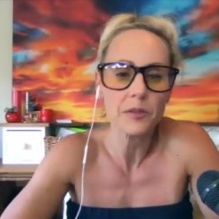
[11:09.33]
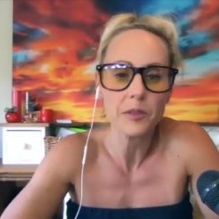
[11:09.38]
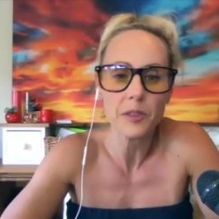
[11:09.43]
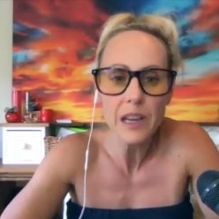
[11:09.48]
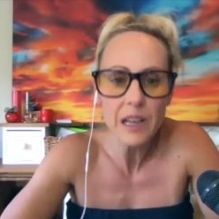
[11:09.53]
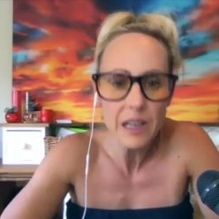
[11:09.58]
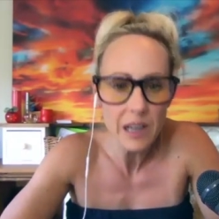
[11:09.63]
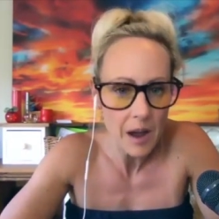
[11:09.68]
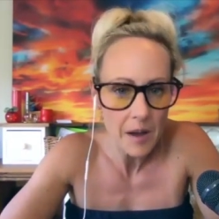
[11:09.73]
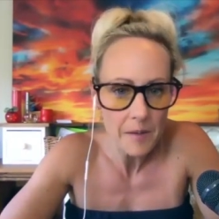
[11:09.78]

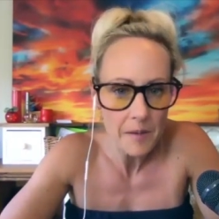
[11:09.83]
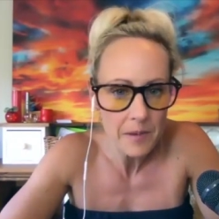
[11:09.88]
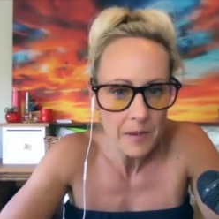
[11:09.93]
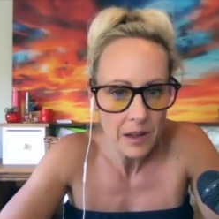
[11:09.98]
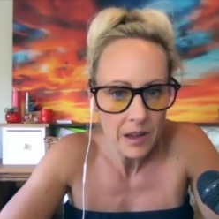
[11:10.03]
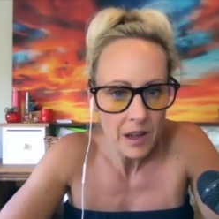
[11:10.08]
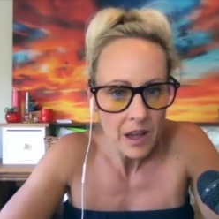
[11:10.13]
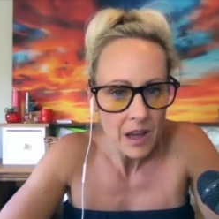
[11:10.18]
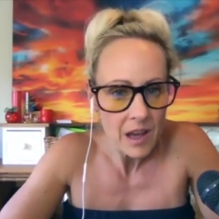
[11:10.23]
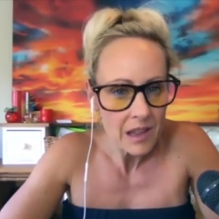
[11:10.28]
freedom
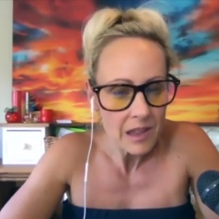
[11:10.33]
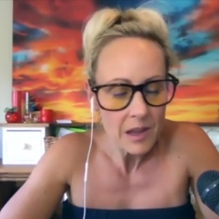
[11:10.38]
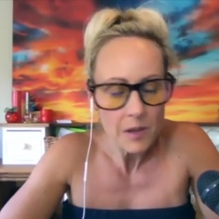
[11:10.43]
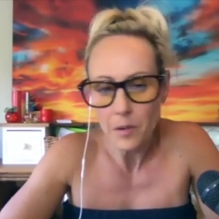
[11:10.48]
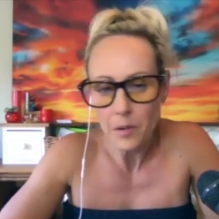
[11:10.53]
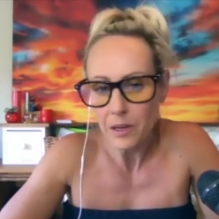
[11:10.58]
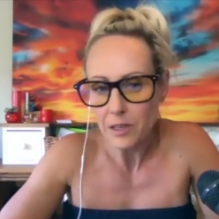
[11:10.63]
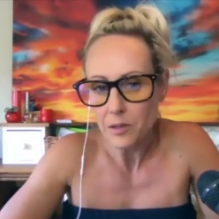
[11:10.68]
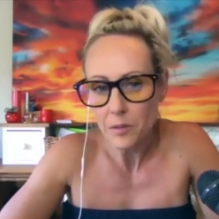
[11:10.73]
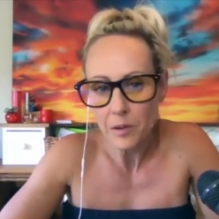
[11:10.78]
that
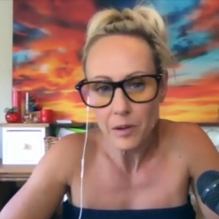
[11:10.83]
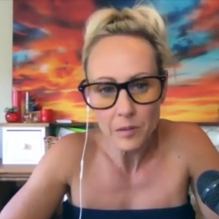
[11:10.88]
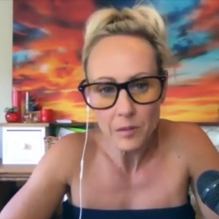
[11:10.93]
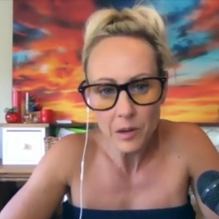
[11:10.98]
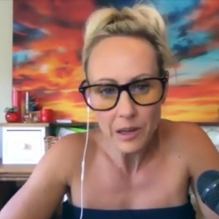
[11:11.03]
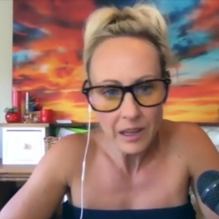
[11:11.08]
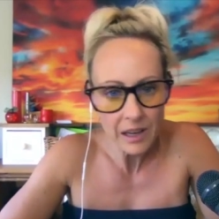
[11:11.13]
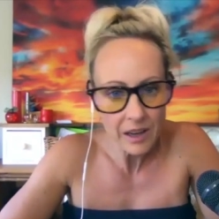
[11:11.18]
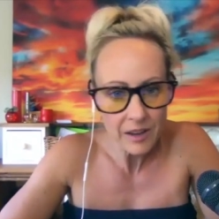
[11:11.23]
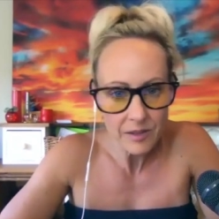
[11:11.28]
one-to-one
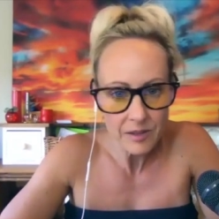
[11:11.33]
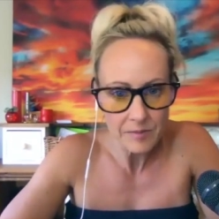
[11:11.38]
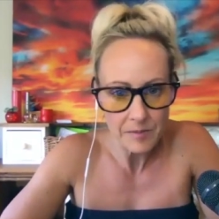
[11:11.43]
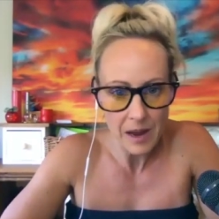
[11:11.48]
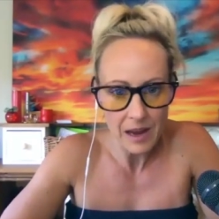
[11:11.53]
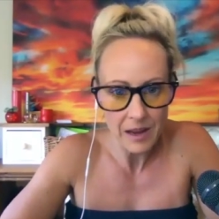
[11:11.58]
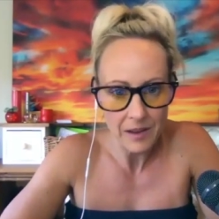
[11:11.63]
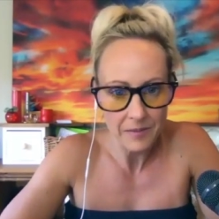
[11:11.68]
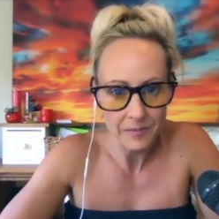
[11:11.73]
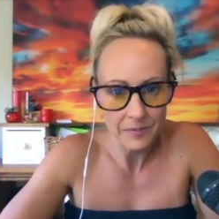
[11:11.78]
work gives
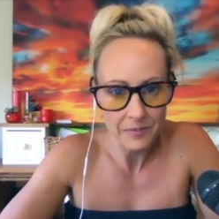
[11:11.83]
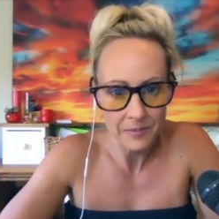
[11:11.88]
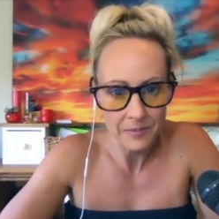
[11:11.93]
me.